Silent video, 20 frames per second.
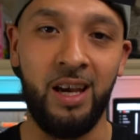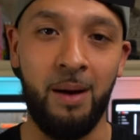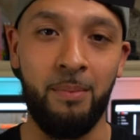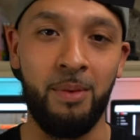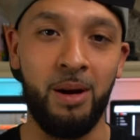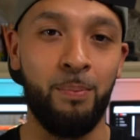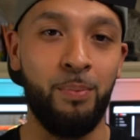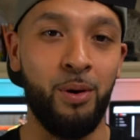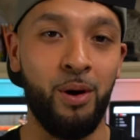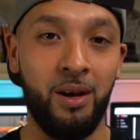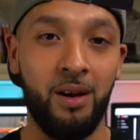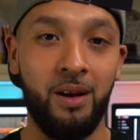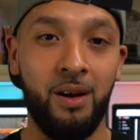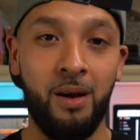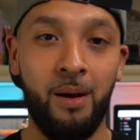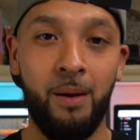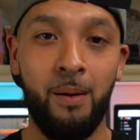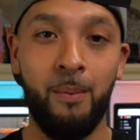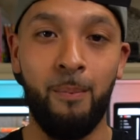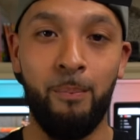I'm gonna put
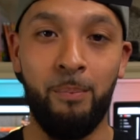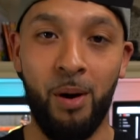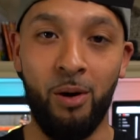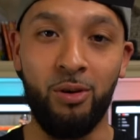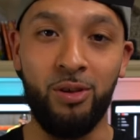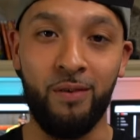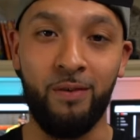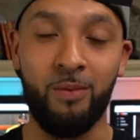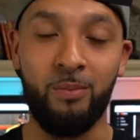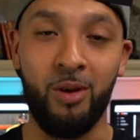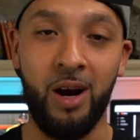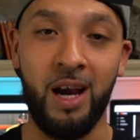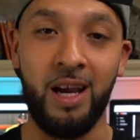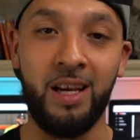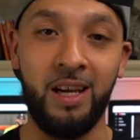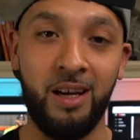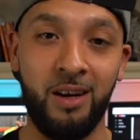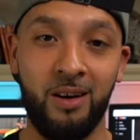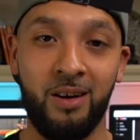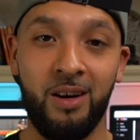both of them right
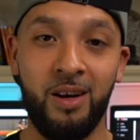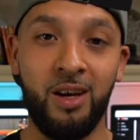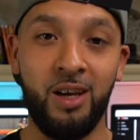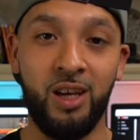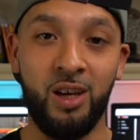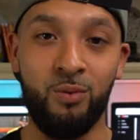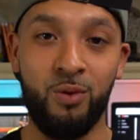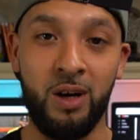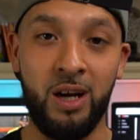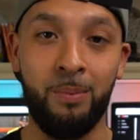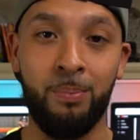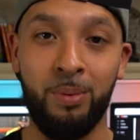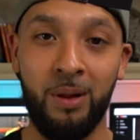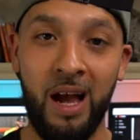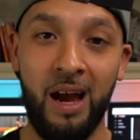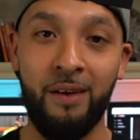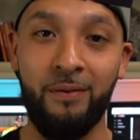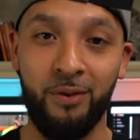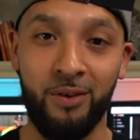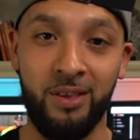here. You wanna
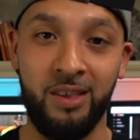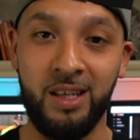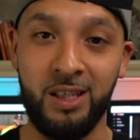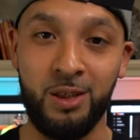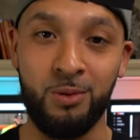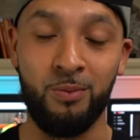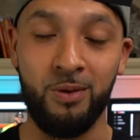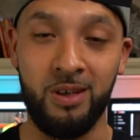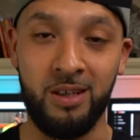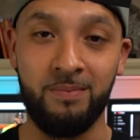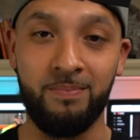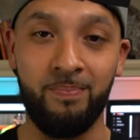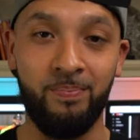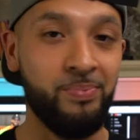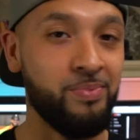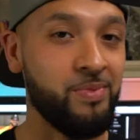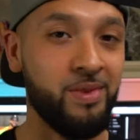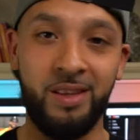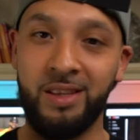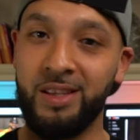apply for this one,
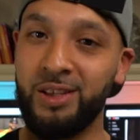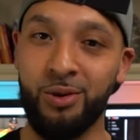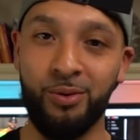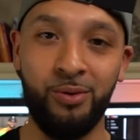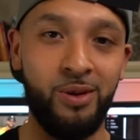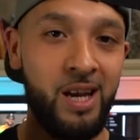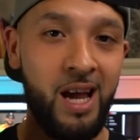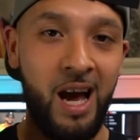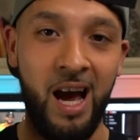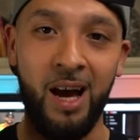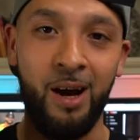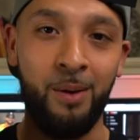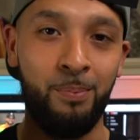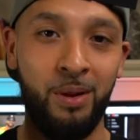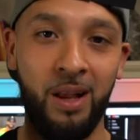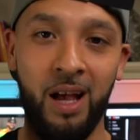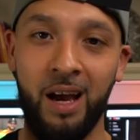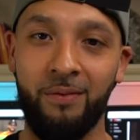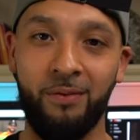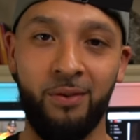do not
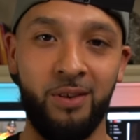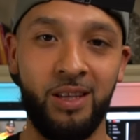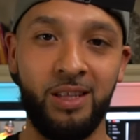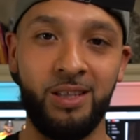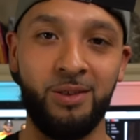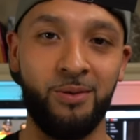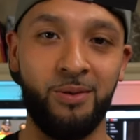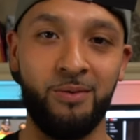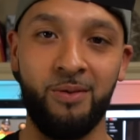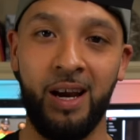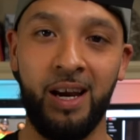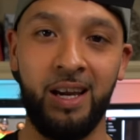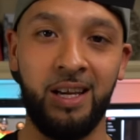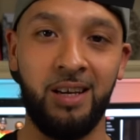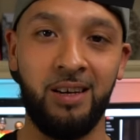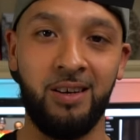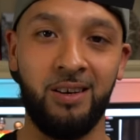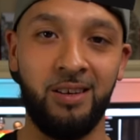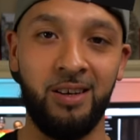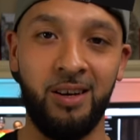apply for this one right
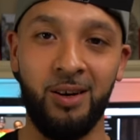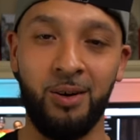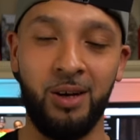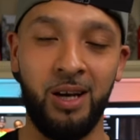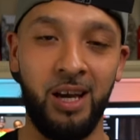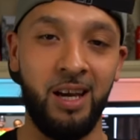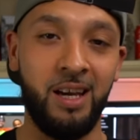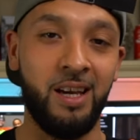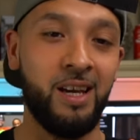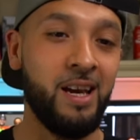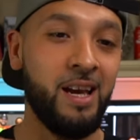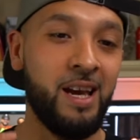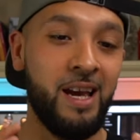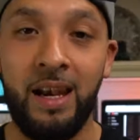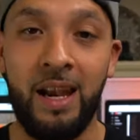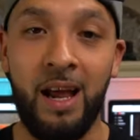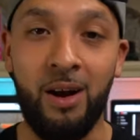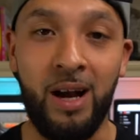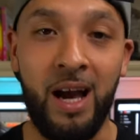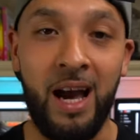here, okay?
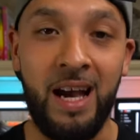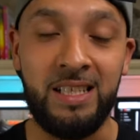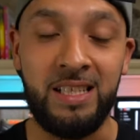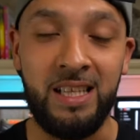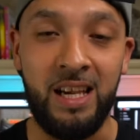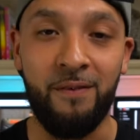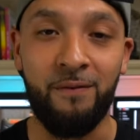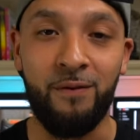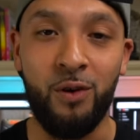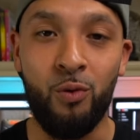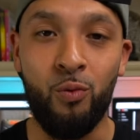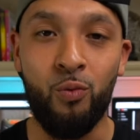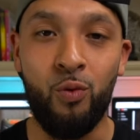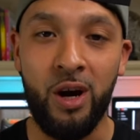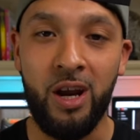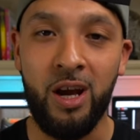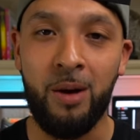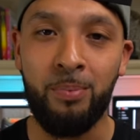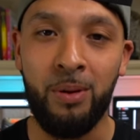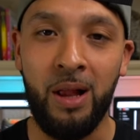Now guys, if you
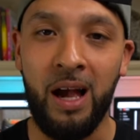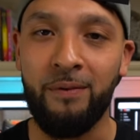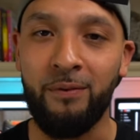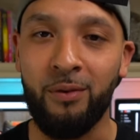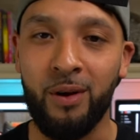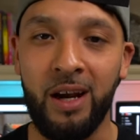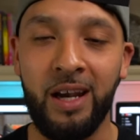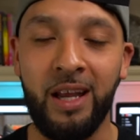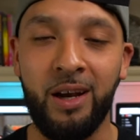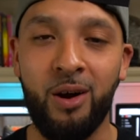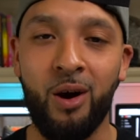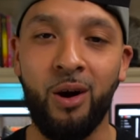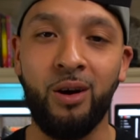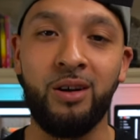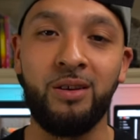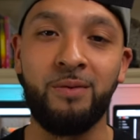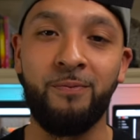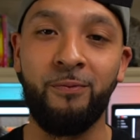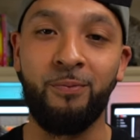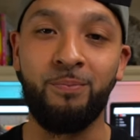wanna apply for any
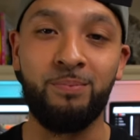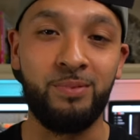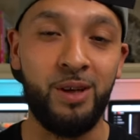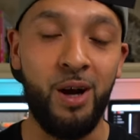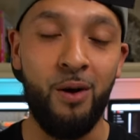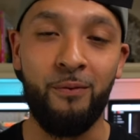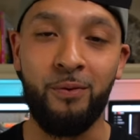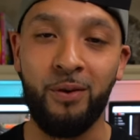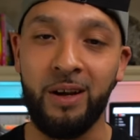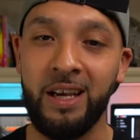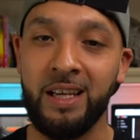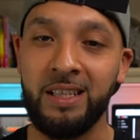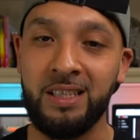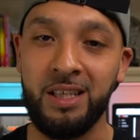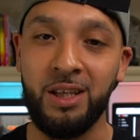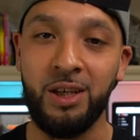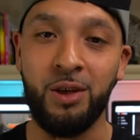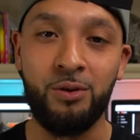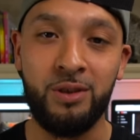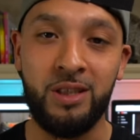card, don't forget
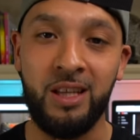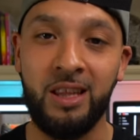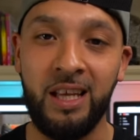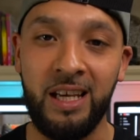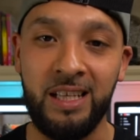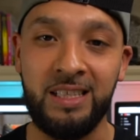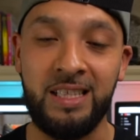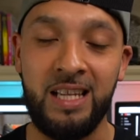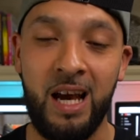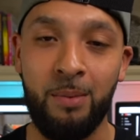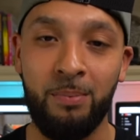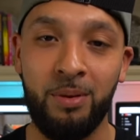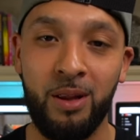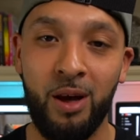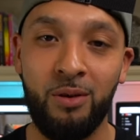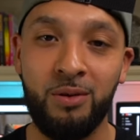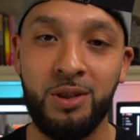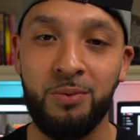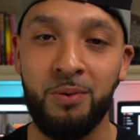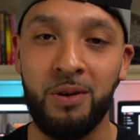to use the links down
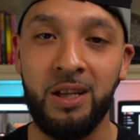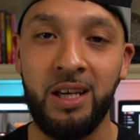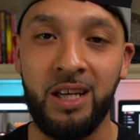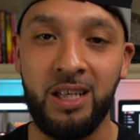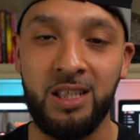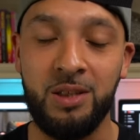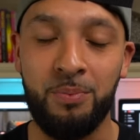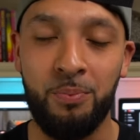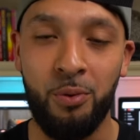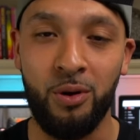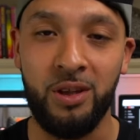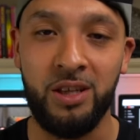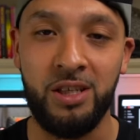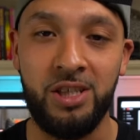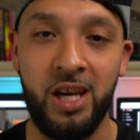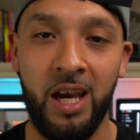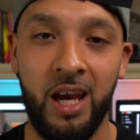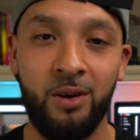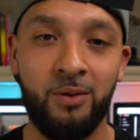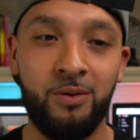below. It's really gonna support the
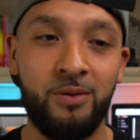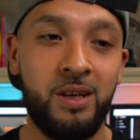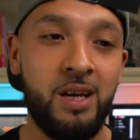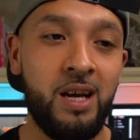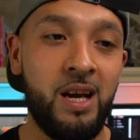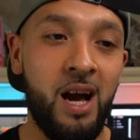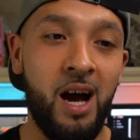channel.